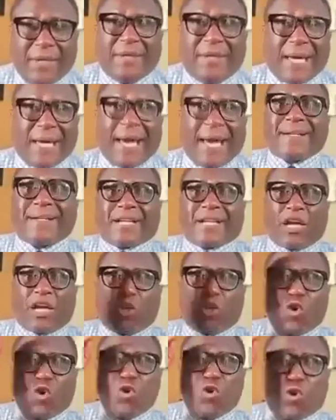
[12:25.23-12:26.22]
Edgar
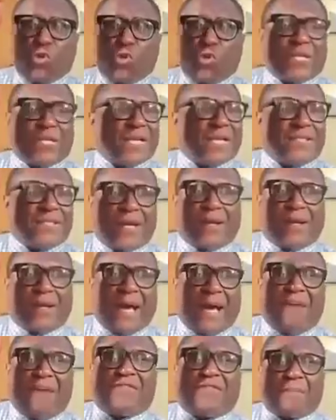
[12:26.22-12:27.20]
Lungu does not
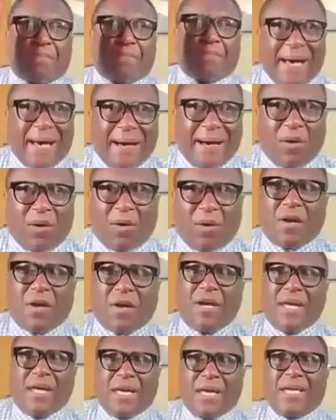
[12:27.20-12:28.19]
have the
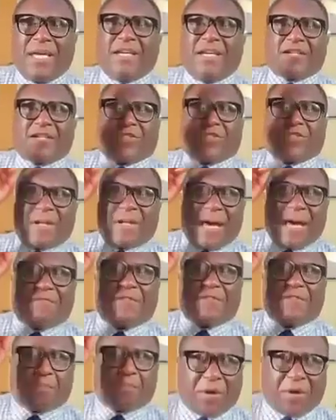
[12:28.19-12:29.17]
power. He doesn't have
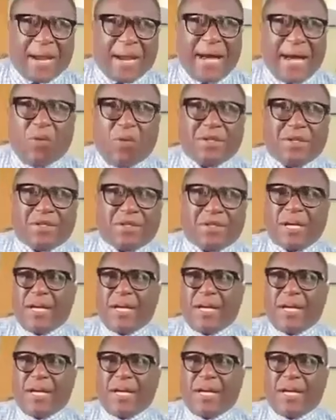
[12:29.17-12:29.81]
the prowess.